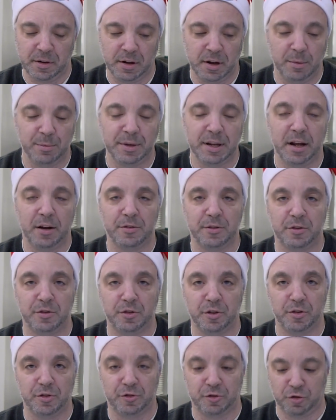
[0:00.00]
I'm down to
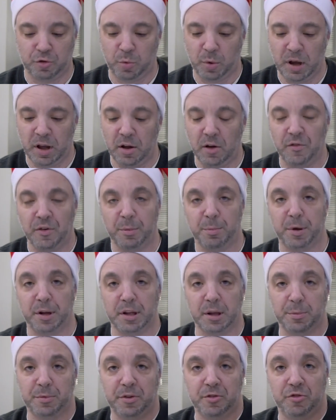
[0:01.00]
just 12. I picked
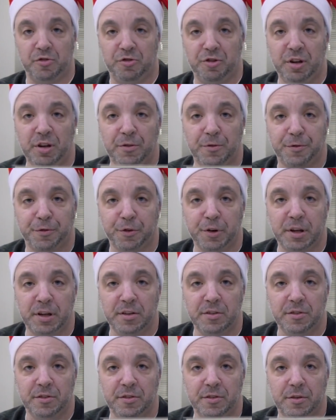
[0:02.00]
up this Gene
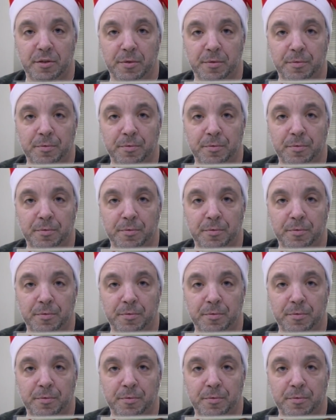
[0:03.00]
Freeze,